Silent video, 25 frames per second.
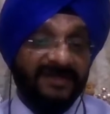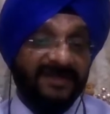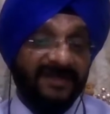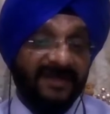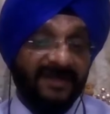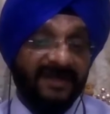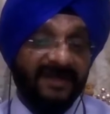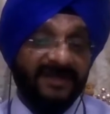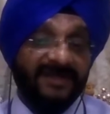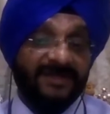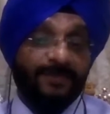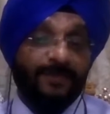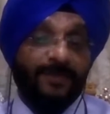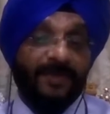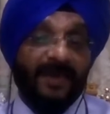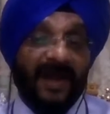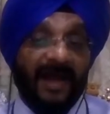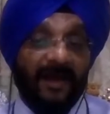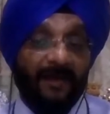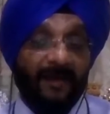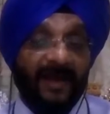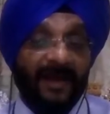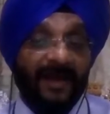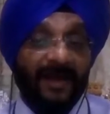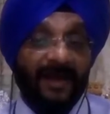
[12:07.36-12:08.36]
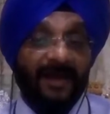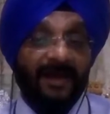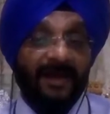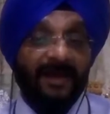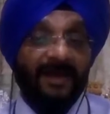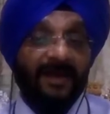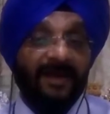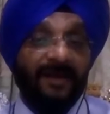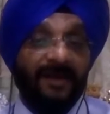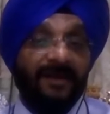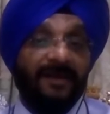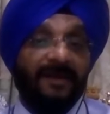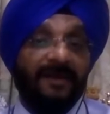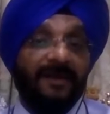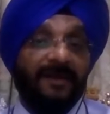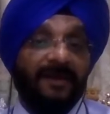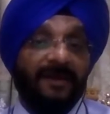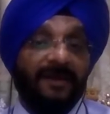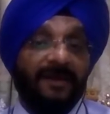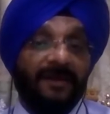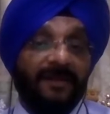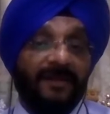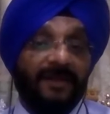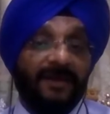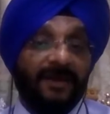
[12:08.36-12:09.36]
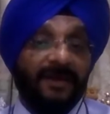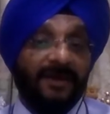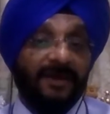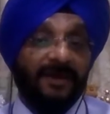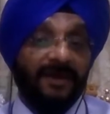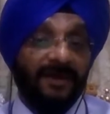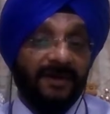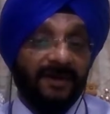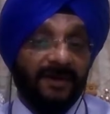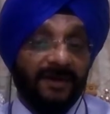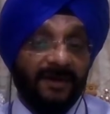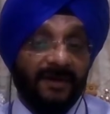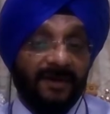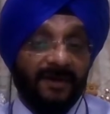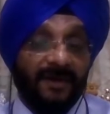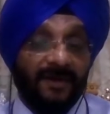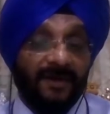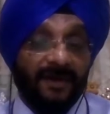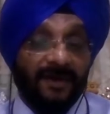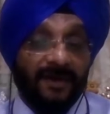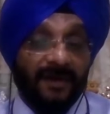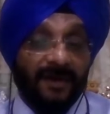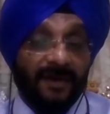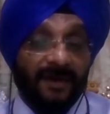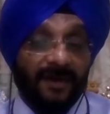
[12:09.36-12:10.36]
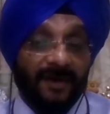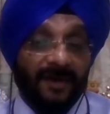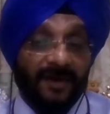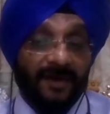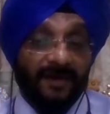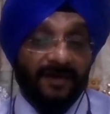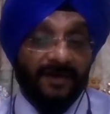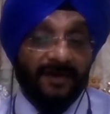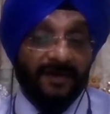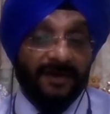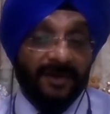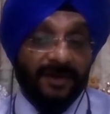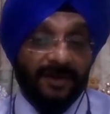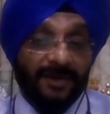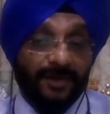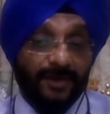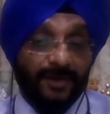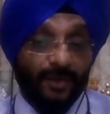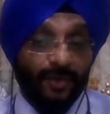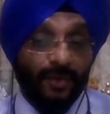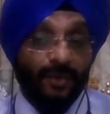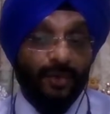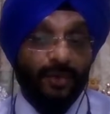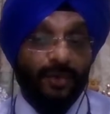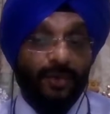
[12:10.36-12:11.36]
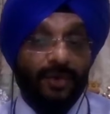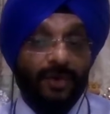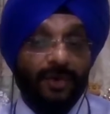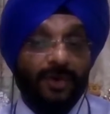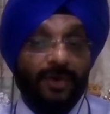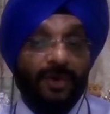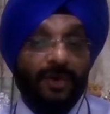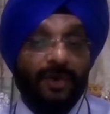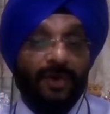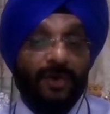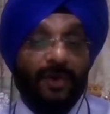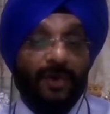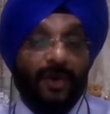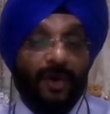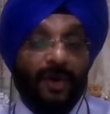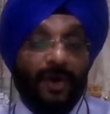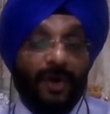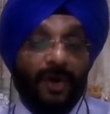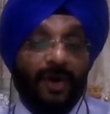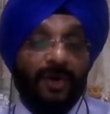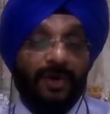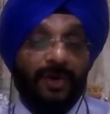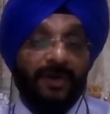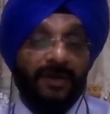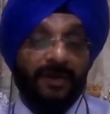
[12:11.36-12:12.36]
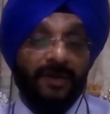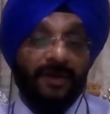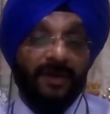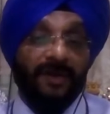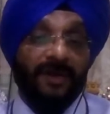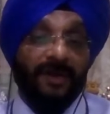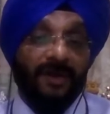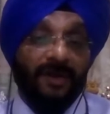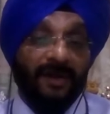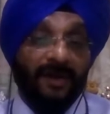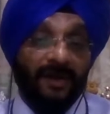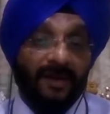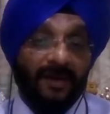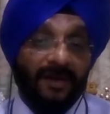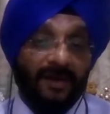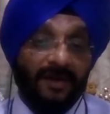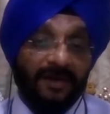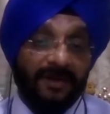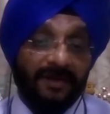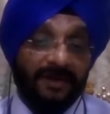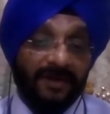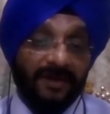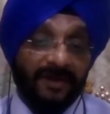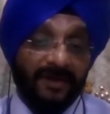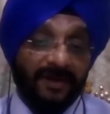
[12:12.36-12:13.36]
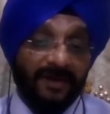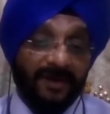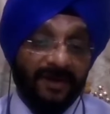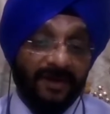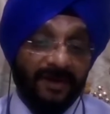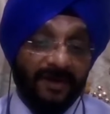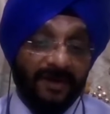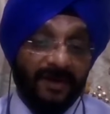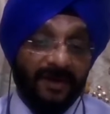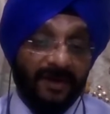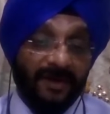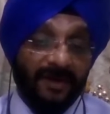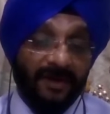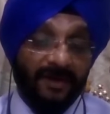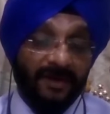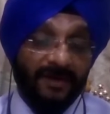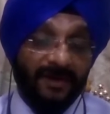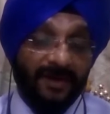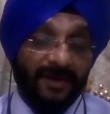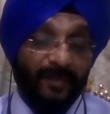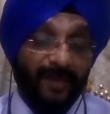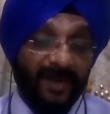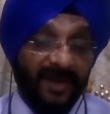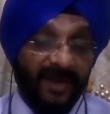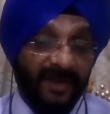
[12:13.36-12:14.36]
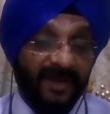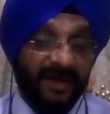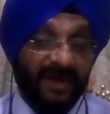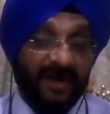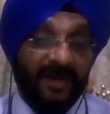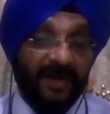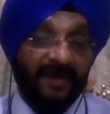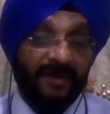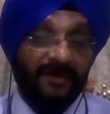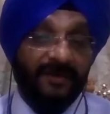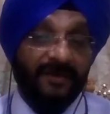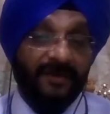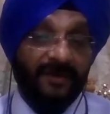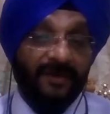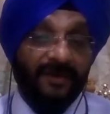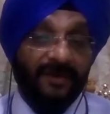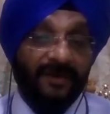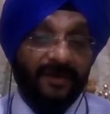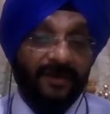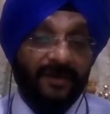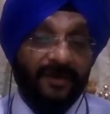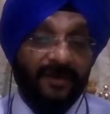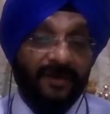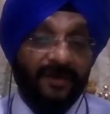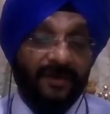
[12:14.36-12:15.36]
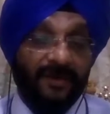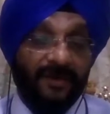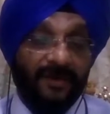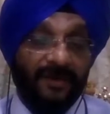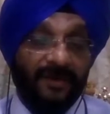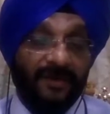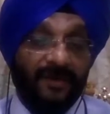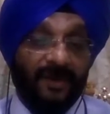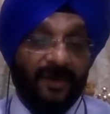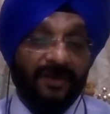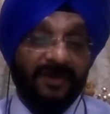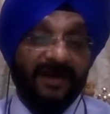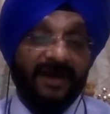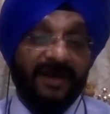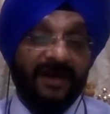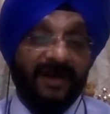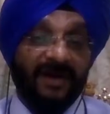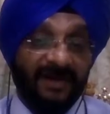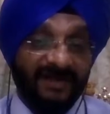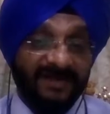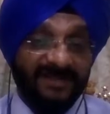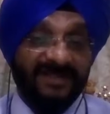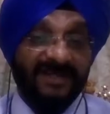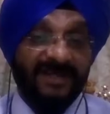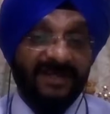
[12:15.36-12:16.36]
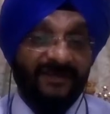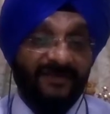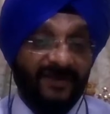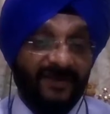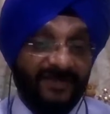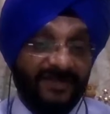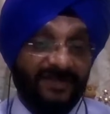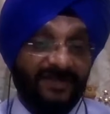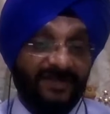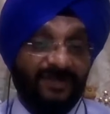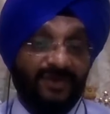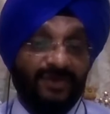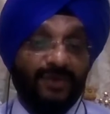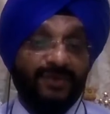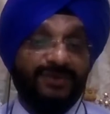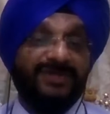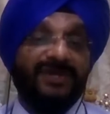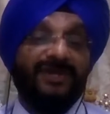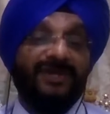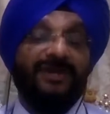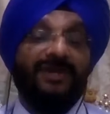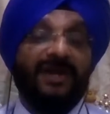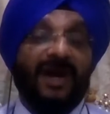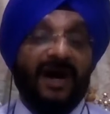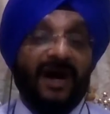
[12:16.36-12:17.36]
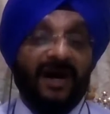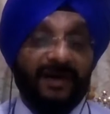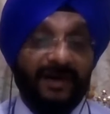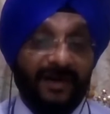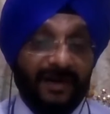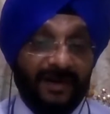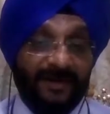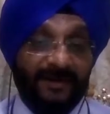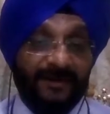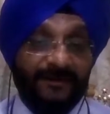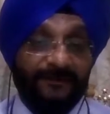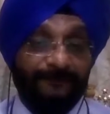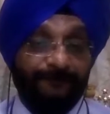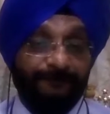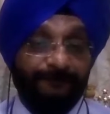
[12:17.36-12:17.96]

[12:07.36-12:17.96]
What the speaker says: is primarily the tool or the media or the currency which is used in darknet